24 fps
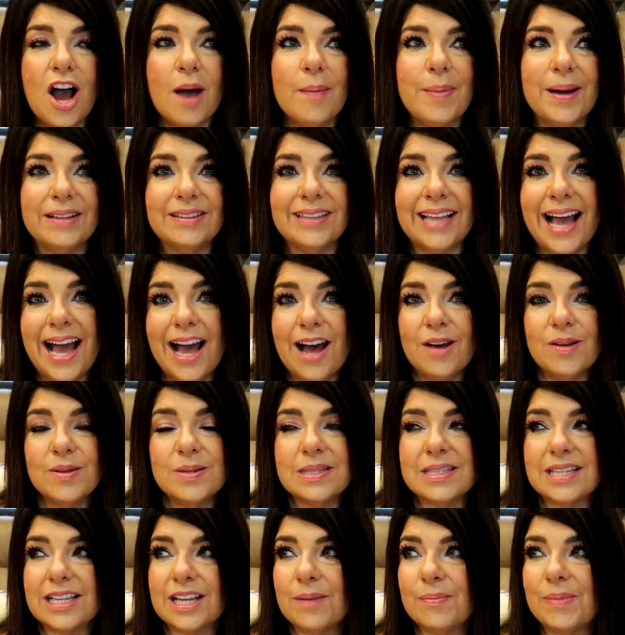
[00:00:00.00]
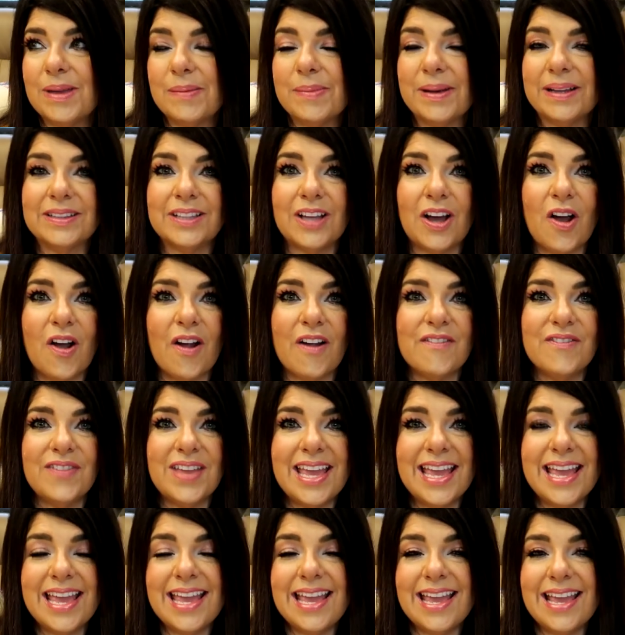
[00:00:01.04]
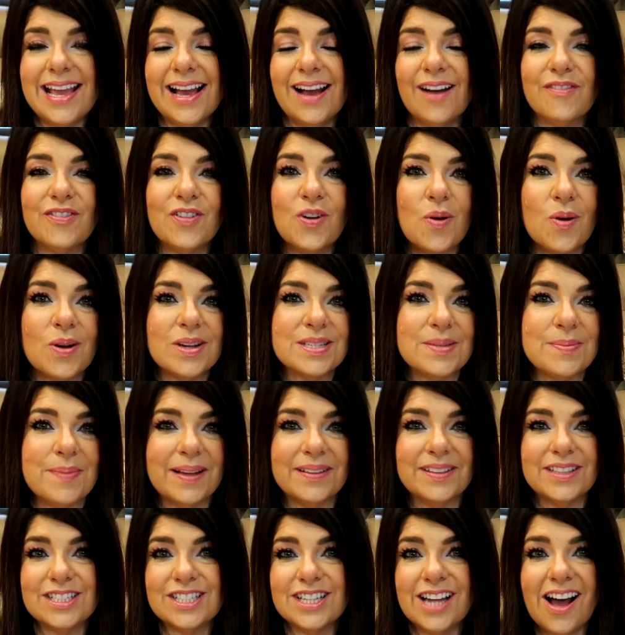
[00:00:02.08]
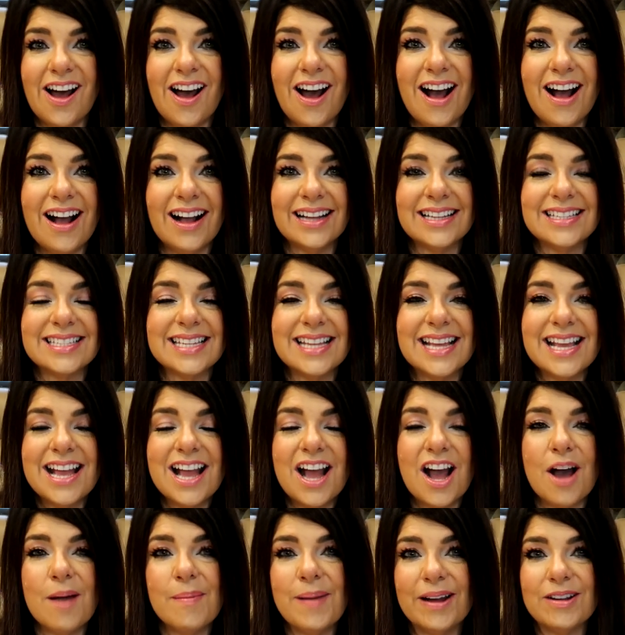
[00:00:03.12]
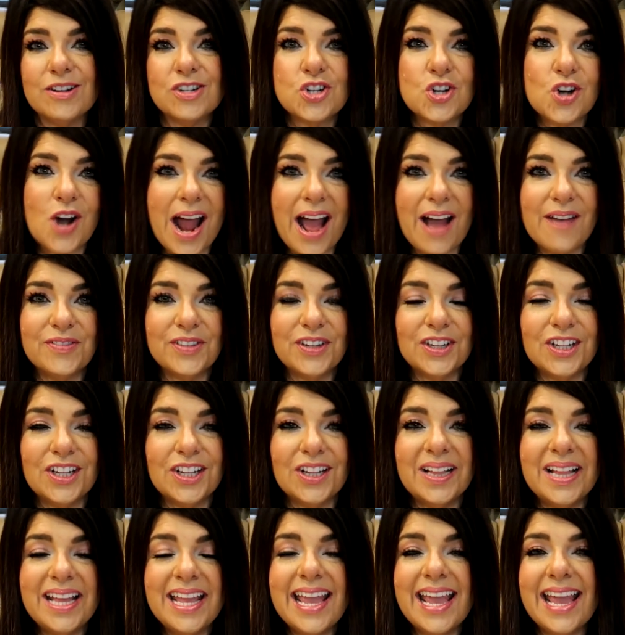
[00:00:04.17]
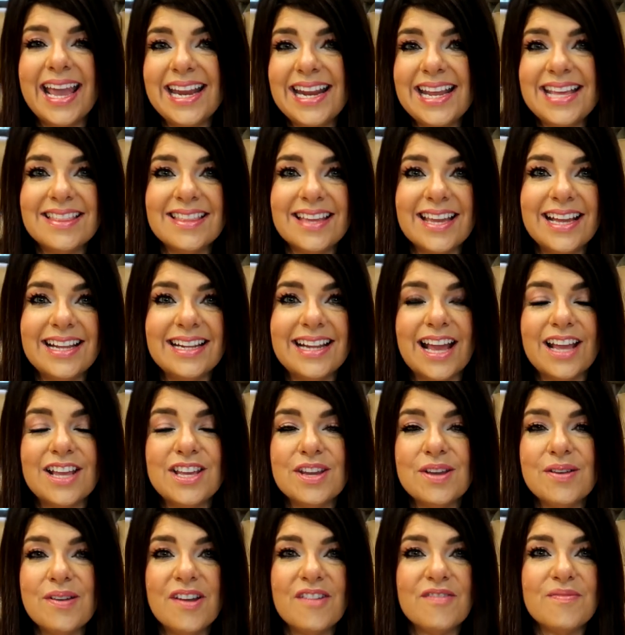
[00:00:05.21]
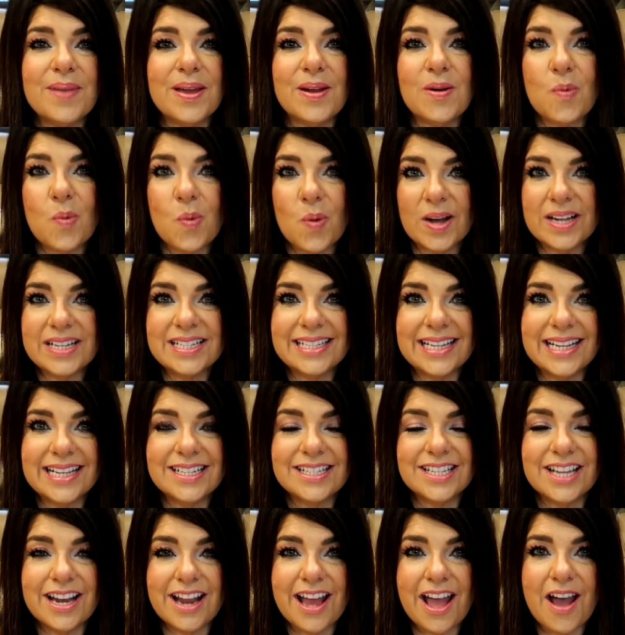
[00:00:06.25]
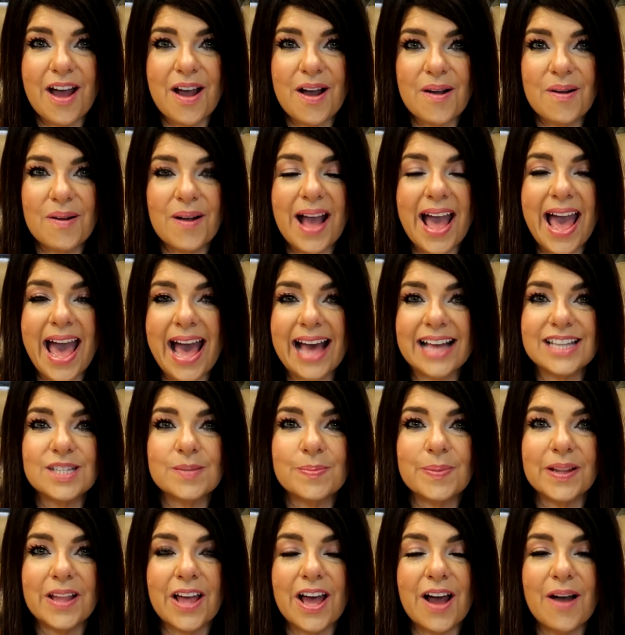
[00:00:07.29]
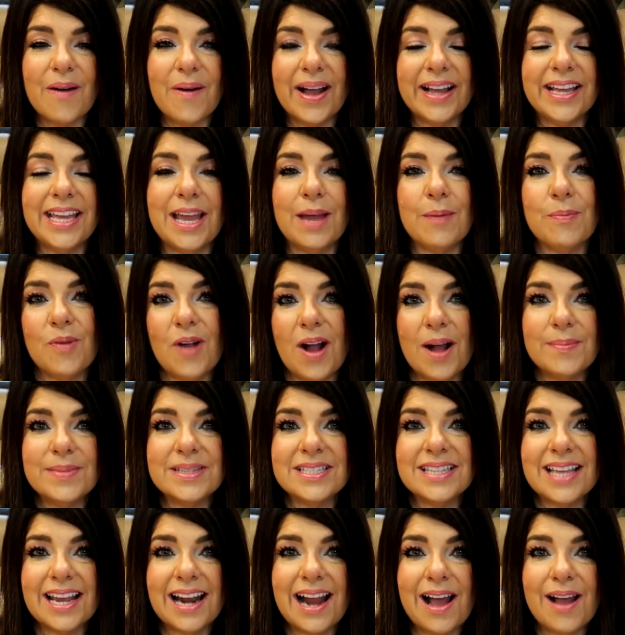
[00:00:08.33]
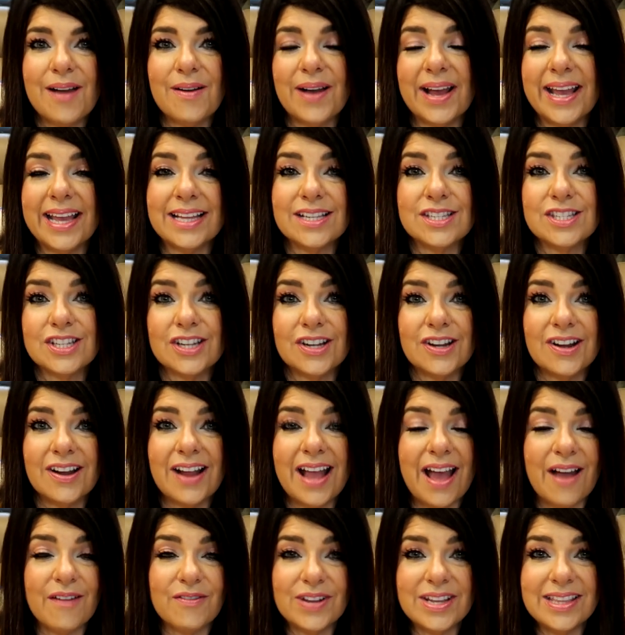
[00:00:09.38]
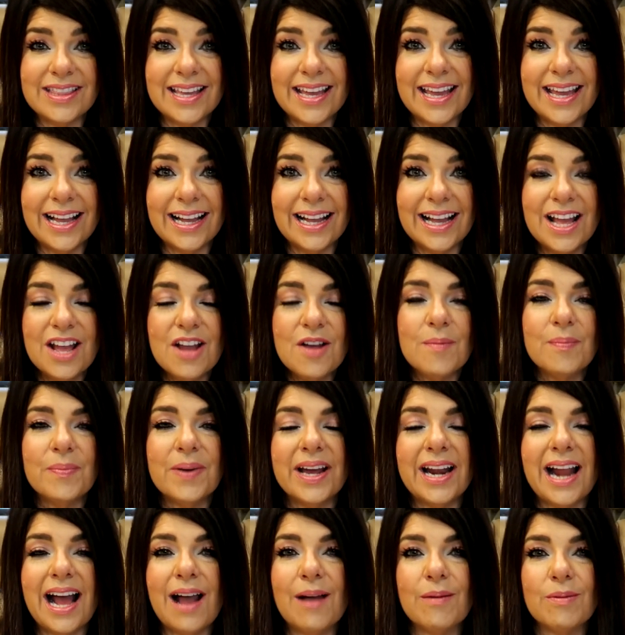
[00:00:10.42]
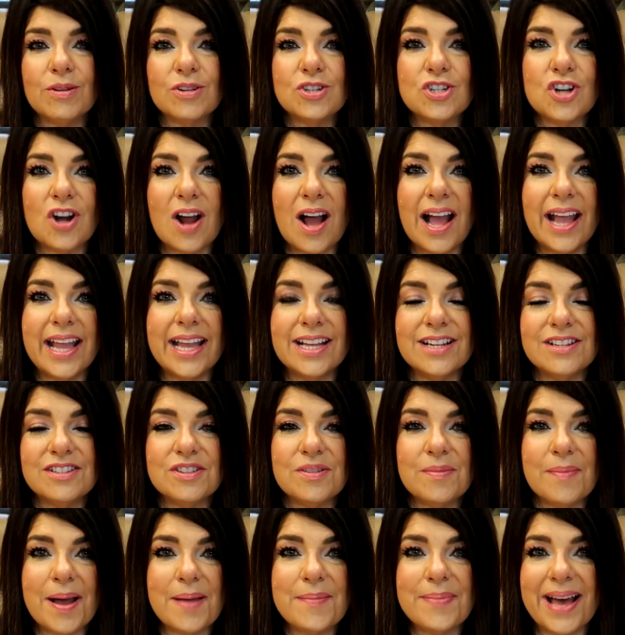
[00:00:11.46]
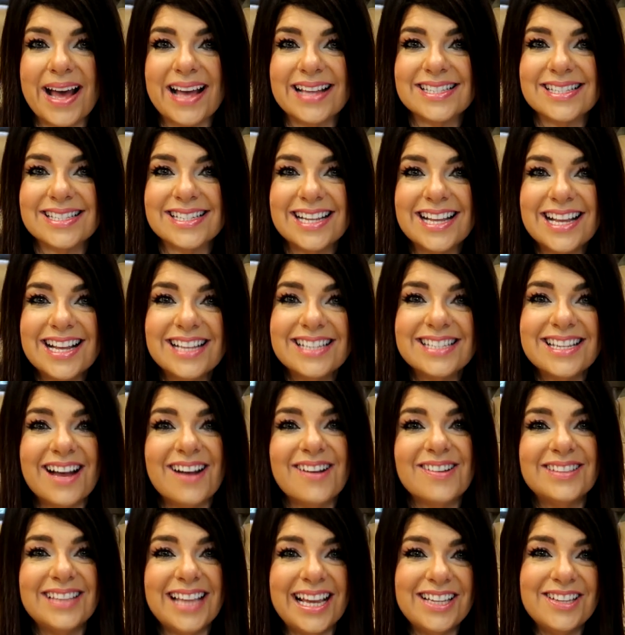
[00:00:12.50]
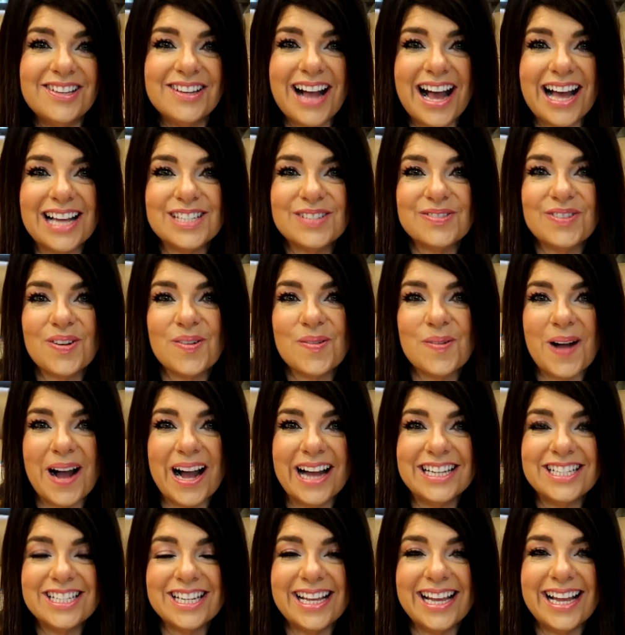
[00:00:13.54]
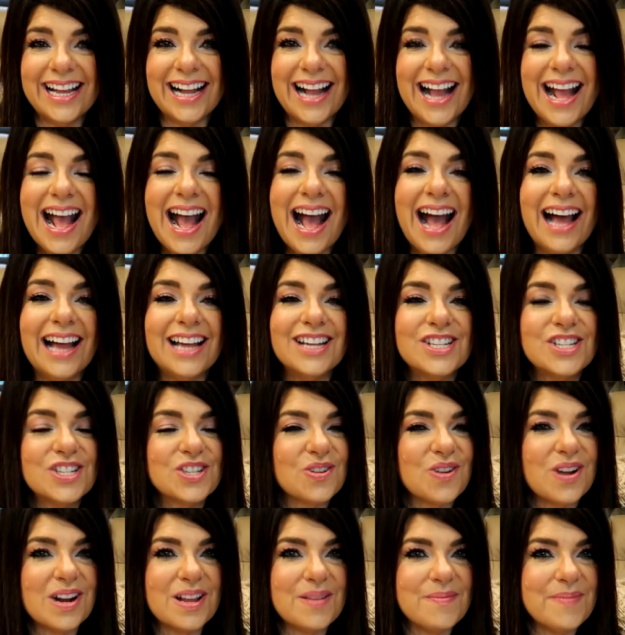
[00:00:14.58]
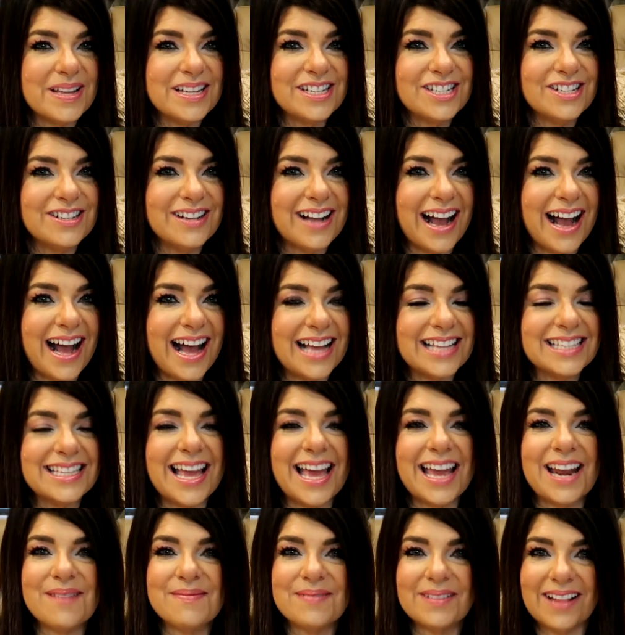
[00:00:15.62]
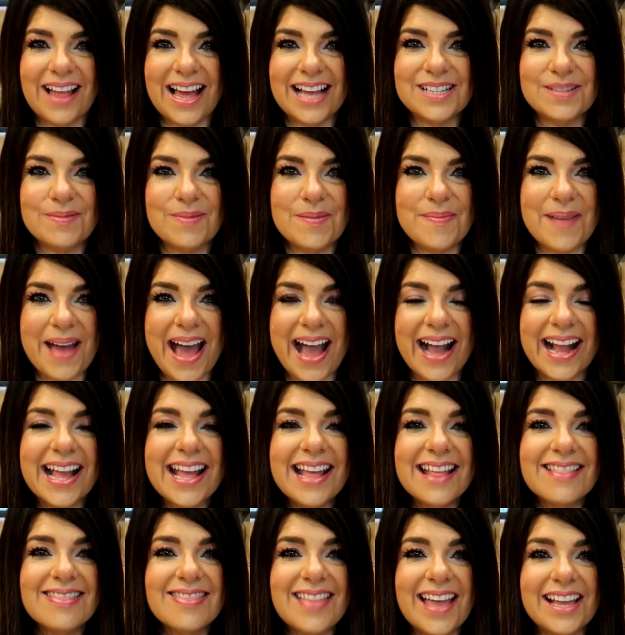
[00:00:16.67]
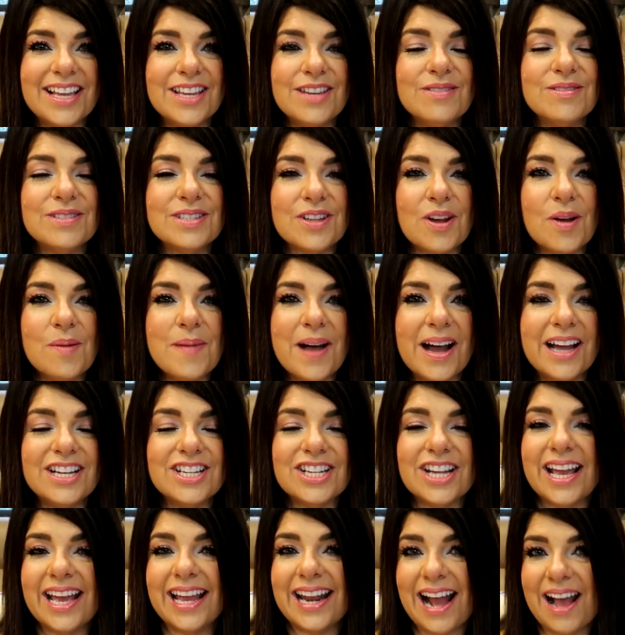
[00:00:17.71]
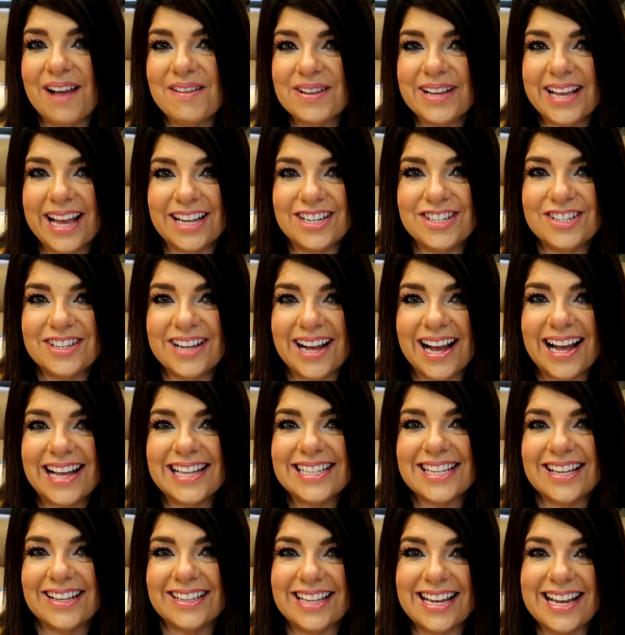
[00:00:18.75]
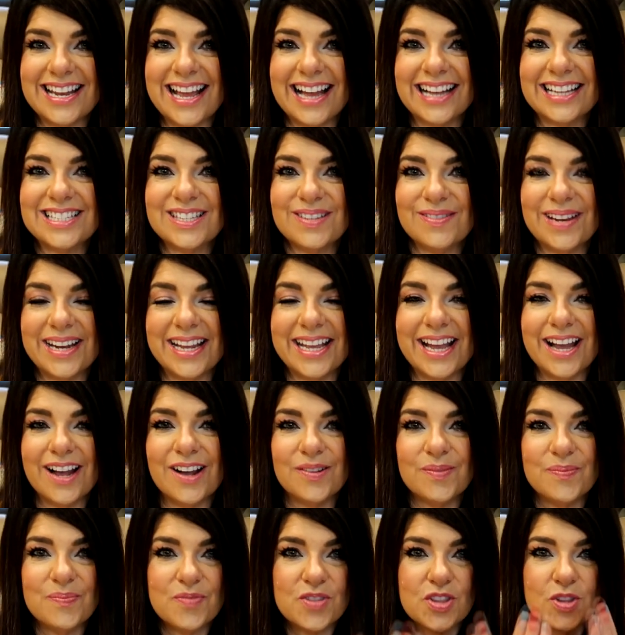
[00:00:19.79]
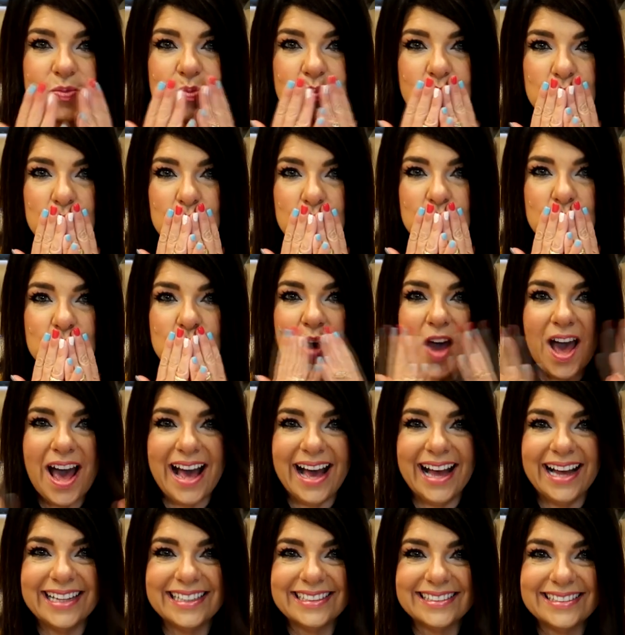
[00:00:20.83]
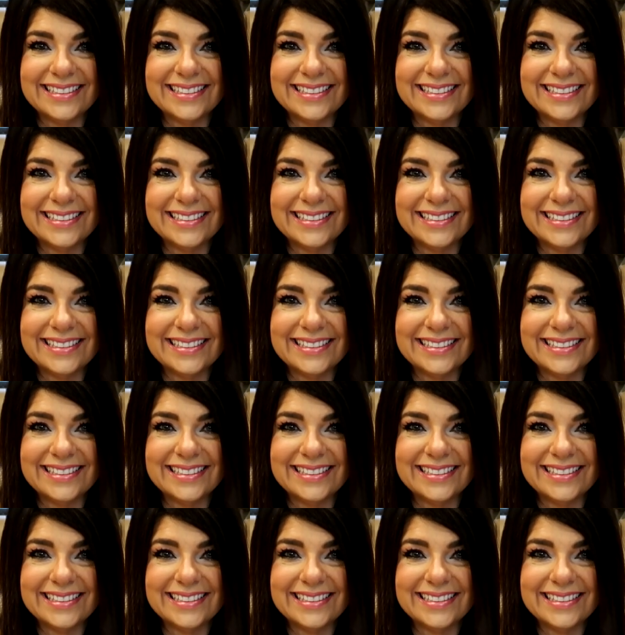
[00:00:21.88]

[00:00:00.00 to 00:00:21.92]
about the house, it could be about the RV, of course about the dogs, about travel, anything that you have been wanting to know, ask below. I can't promise that I'll answer everything, but I will try and do my best. So thank you guys for watching. I sure did miss you guys and I'm glad to be back. Thank you so much and I will catch you guys on the next video. Mwah!